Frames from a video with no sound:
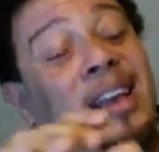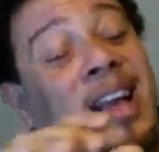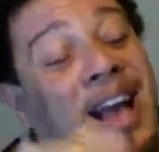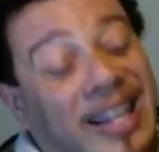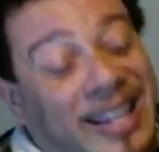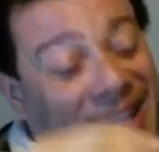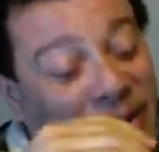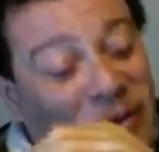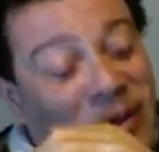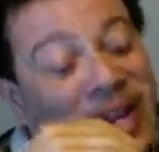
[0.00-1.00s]
I'd get
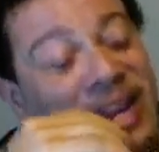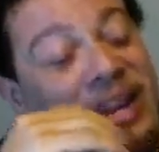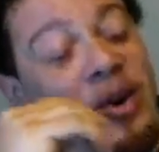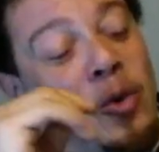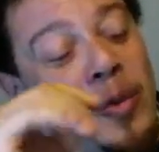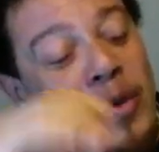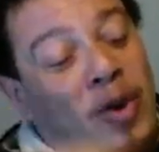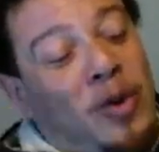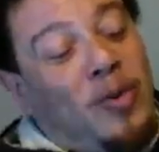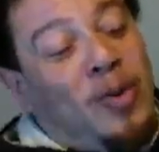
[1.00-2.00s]
the Reed,
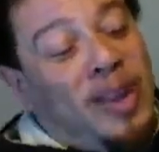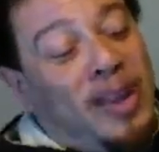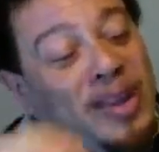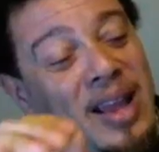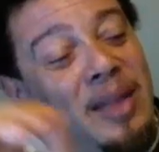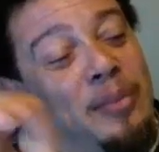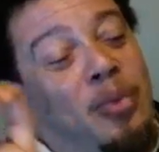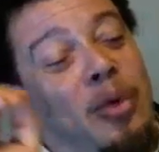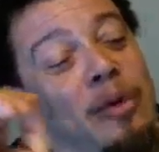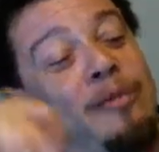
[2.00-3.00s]
OBR Reed
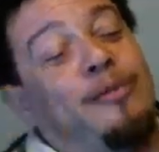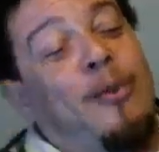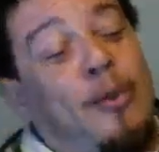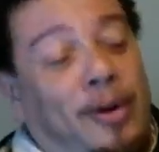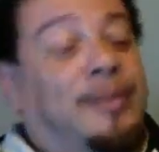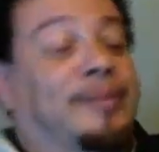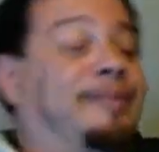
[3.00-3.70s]
9.4.